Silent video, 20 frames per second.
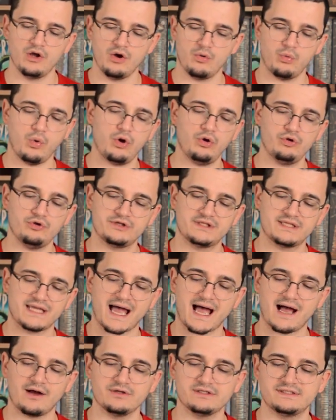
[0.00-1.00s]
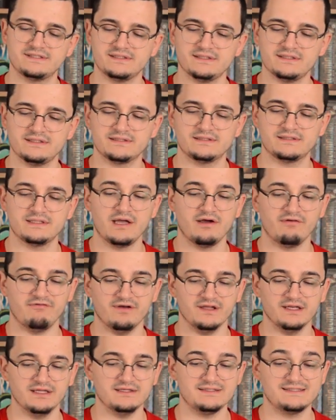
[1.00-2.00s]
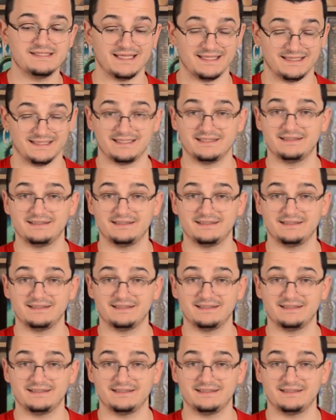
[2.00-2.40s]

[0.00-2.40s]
walls, houses, villas, and